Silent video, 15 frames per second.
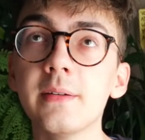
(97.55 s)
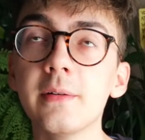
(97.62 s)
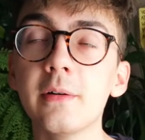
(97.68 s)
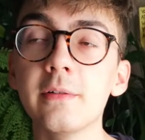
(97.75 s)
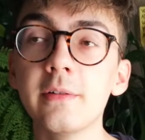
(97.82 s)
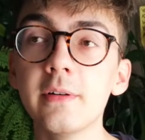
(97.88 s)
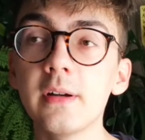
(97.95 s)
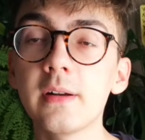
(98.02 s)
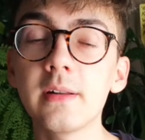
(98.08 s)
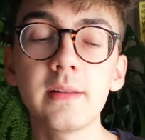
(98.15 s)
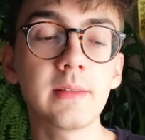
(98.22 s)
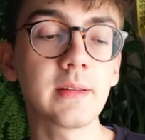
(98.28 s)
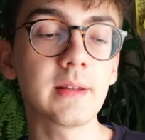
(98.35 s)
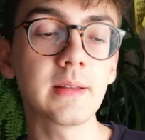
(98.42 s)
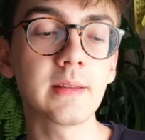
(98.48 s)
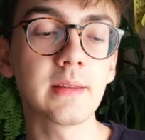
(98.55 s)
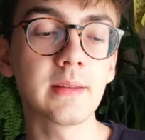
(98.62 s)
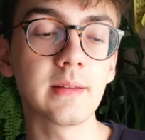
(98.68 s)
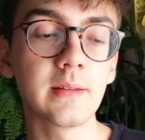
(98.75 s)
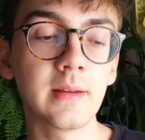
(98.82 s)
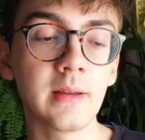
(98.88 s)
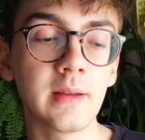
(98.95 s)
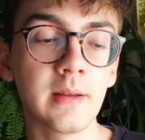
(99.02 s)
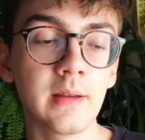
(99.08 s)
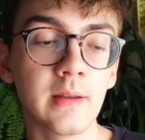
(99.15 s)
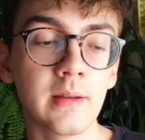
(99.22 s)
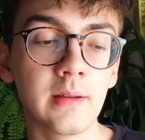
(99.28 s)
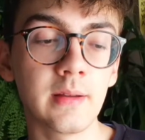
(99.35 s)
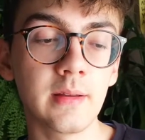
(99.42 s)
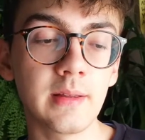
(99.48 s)
offer that
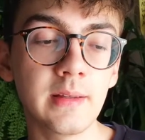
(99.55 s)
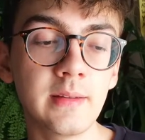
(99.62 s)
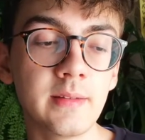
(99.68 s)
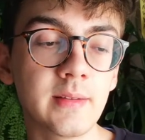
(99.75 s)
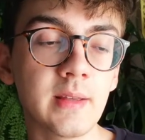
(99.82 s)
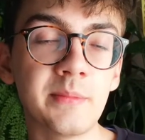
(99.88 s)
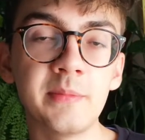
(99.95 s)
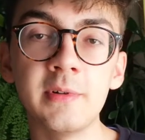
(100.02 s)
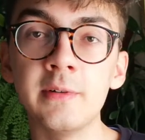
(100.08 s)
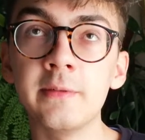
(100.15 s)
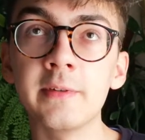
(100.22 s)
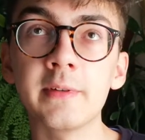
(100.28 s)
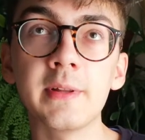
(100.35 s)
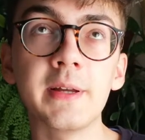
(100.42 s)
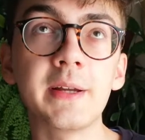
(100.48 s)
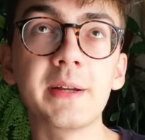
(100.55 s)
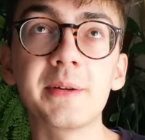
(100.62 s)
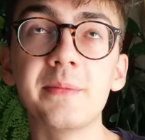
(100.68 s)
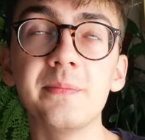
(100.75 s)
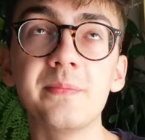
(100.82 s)
each sample was like